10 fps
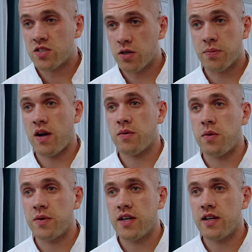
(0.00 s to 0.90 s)
still proud of
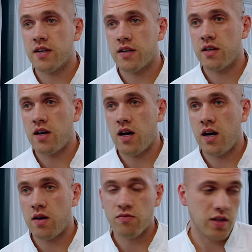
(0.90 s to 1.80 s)
what we did.
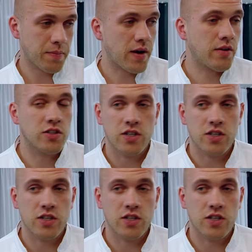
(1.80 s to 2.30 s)
Uh, really proud of